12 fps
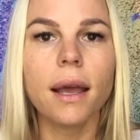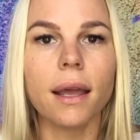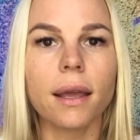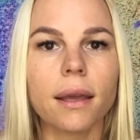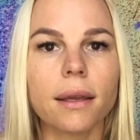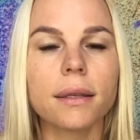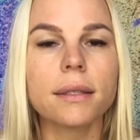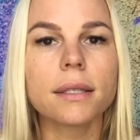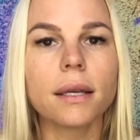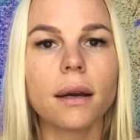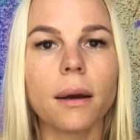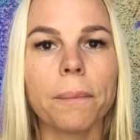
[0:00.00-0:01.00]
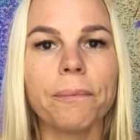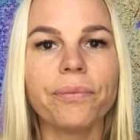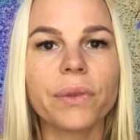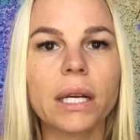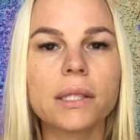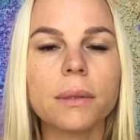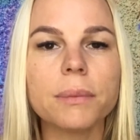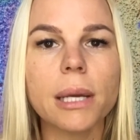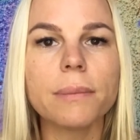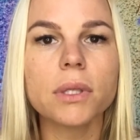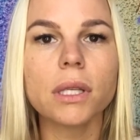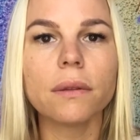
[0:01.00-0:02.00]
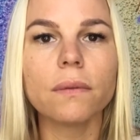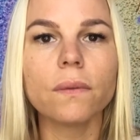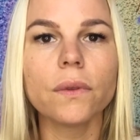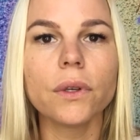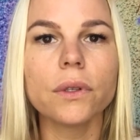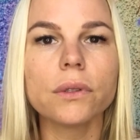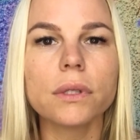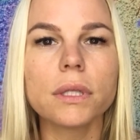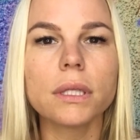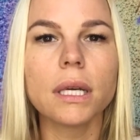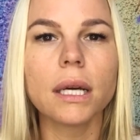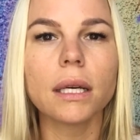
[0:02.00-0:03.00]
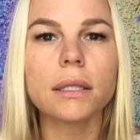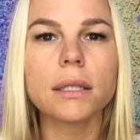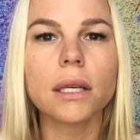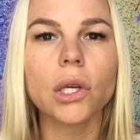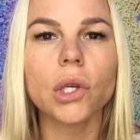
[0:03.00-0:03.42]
and sometimes there's not